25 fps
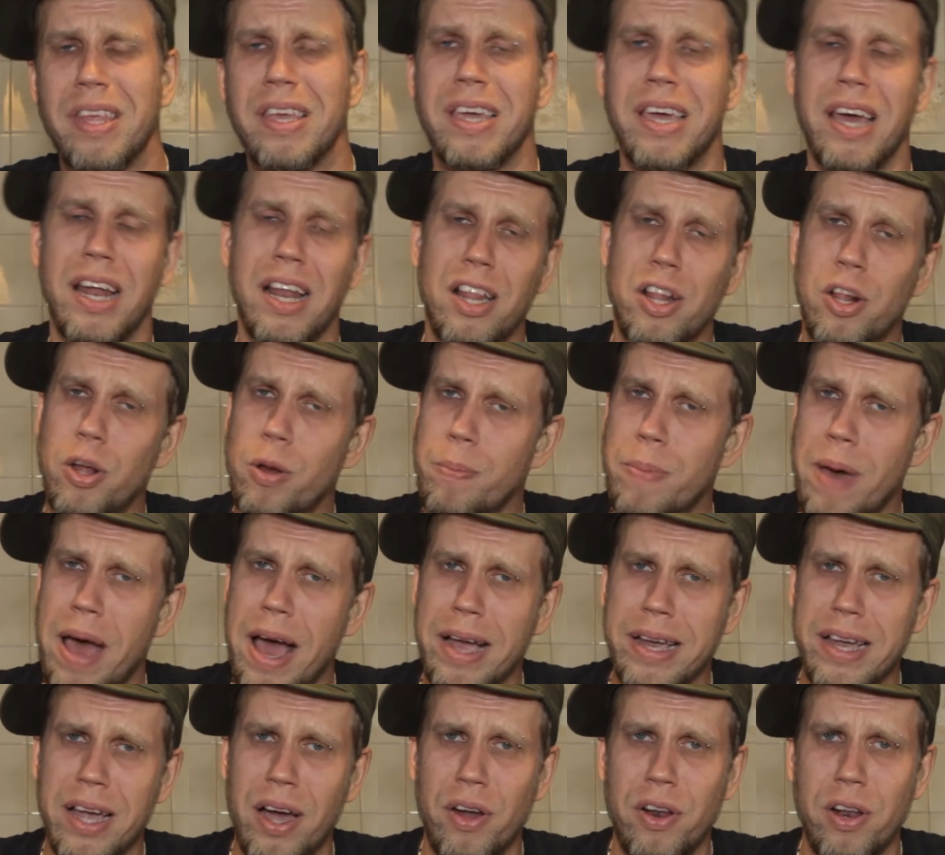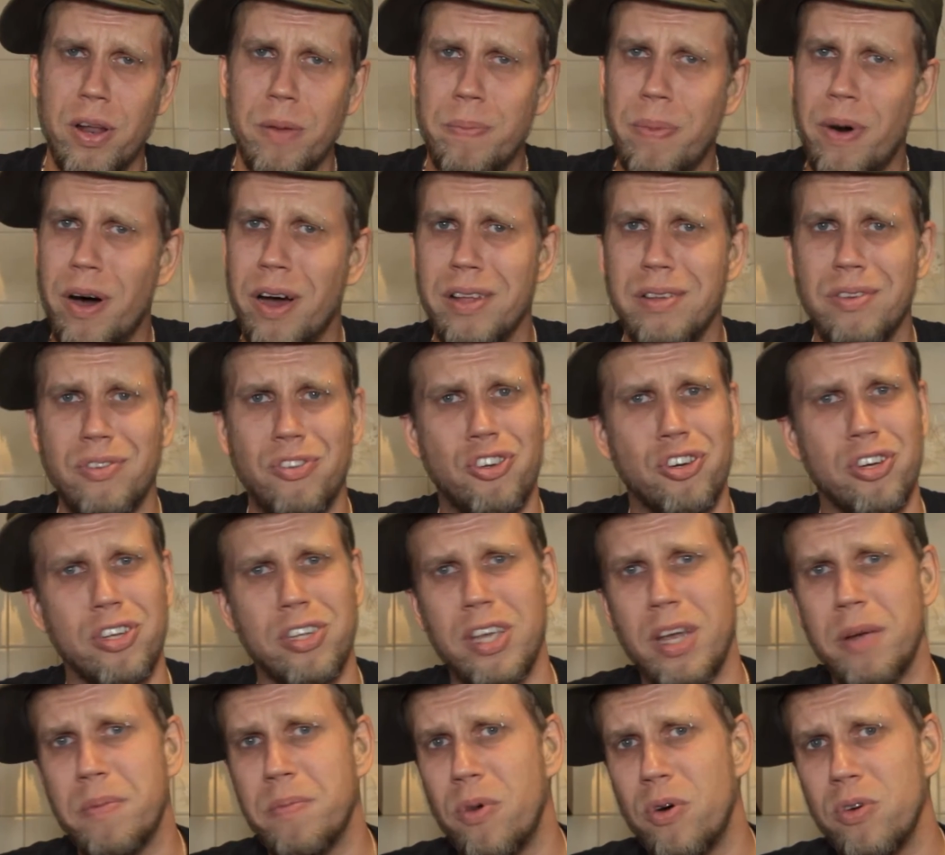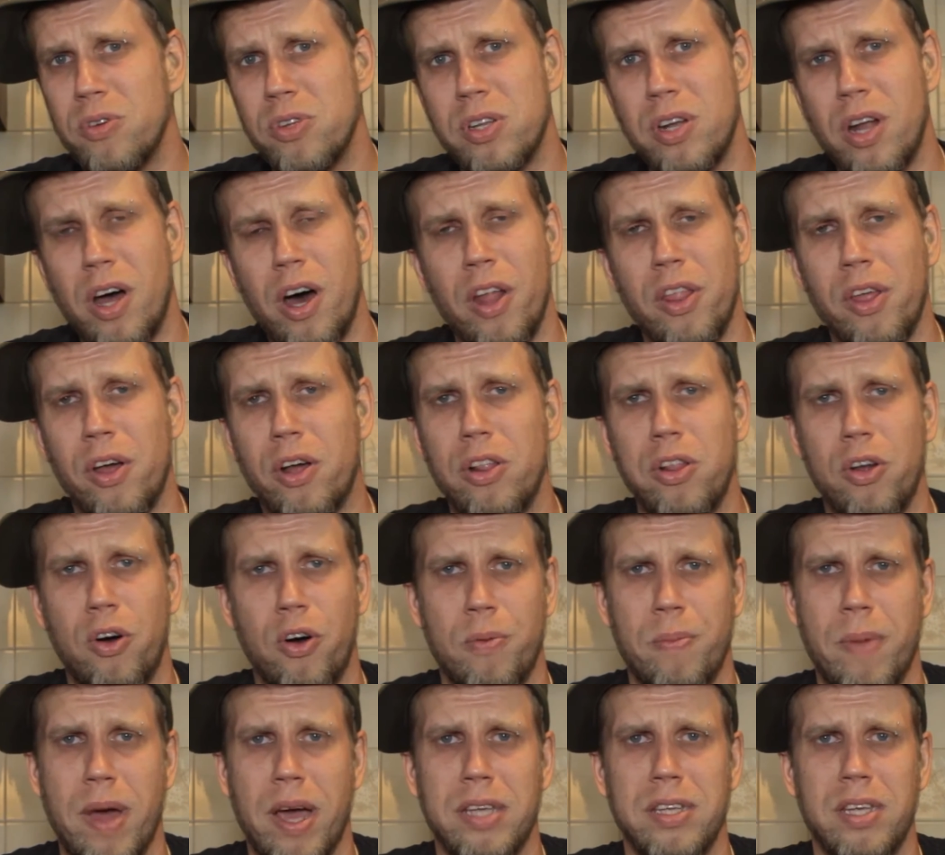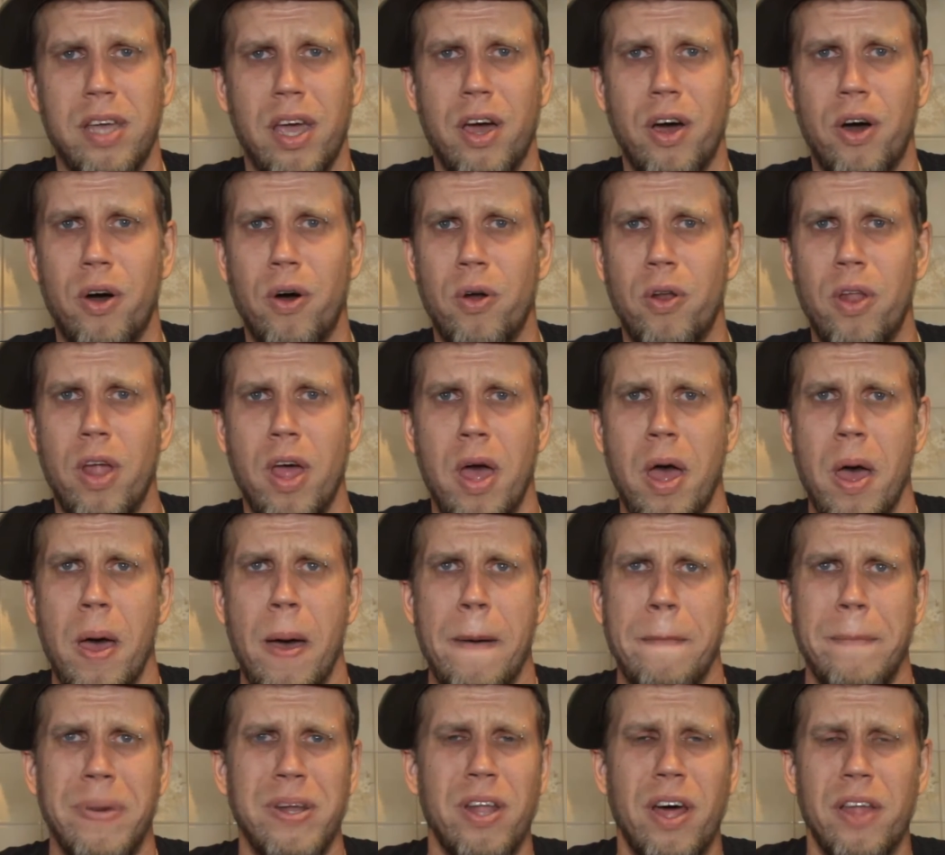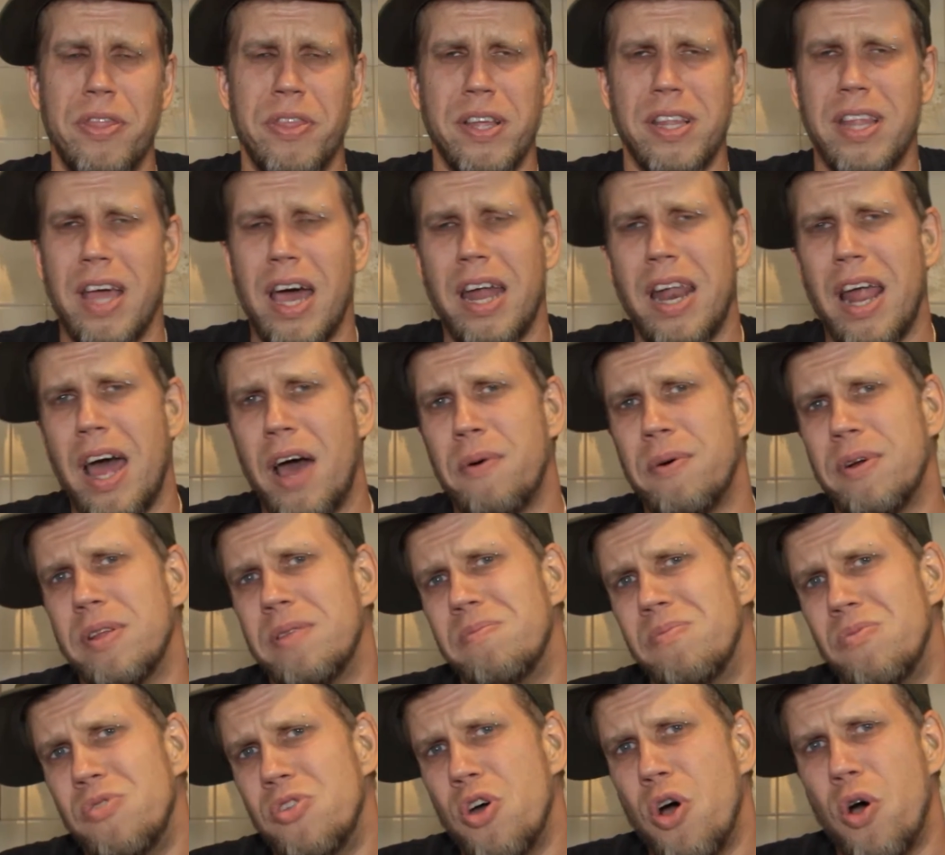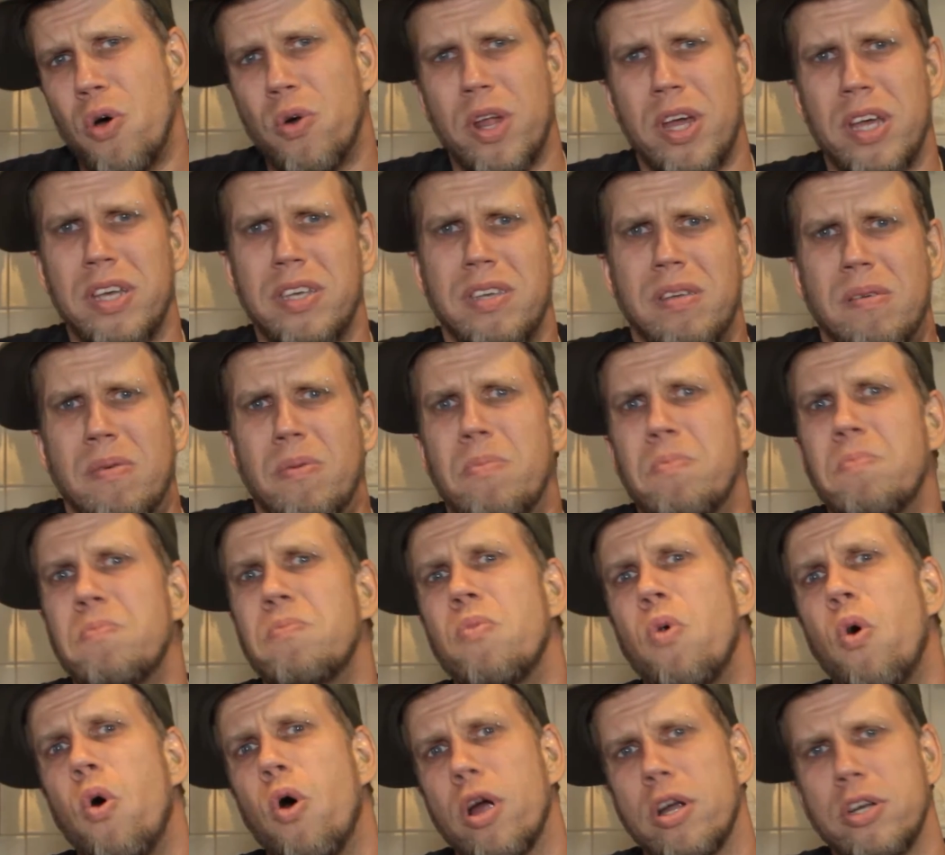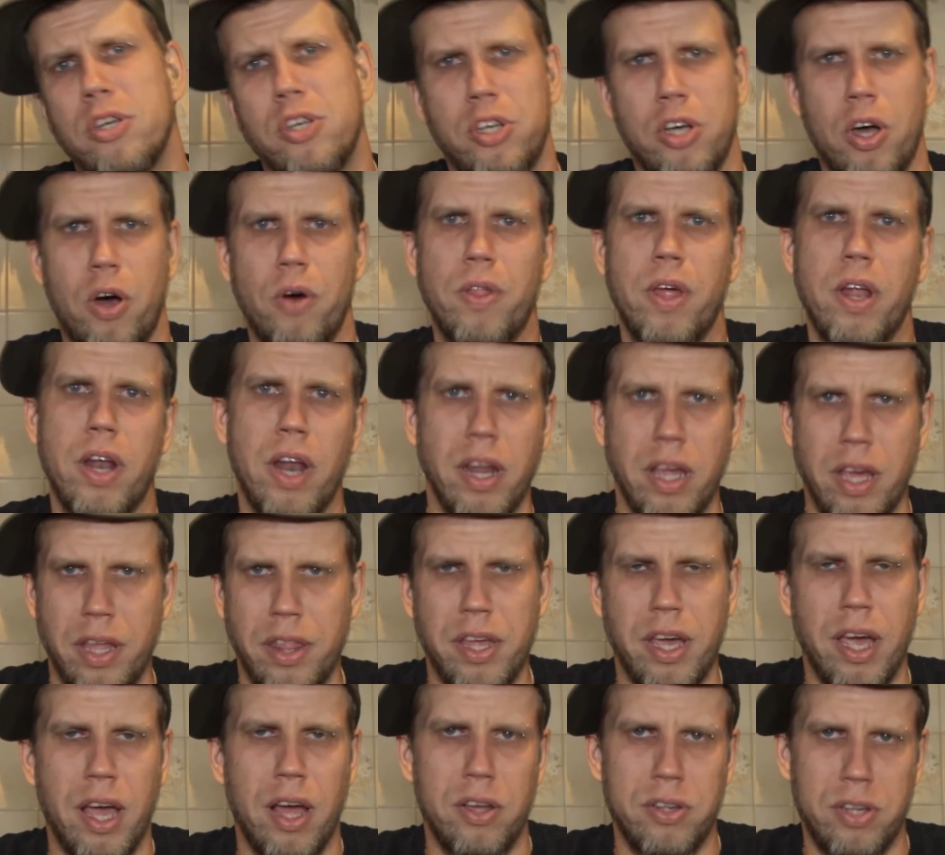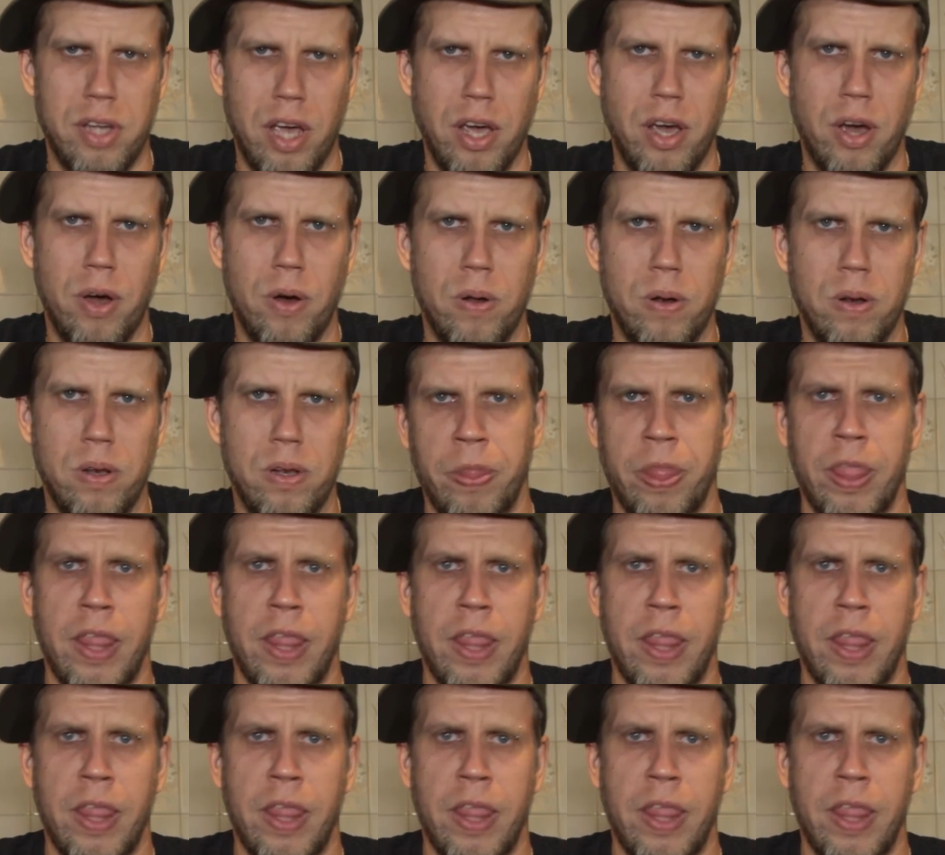Get a little back out on the button, just like most of the other clone mechs I own, but nothing that I would notice more so than anything else I own.